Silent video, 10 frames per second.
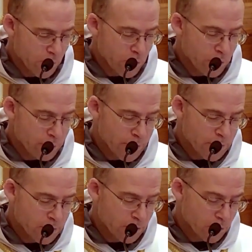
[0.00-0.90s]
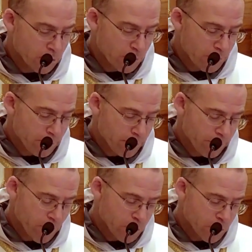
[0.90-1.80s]
for her mystical
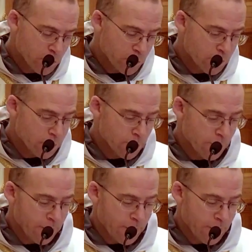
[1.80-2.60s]
virtues.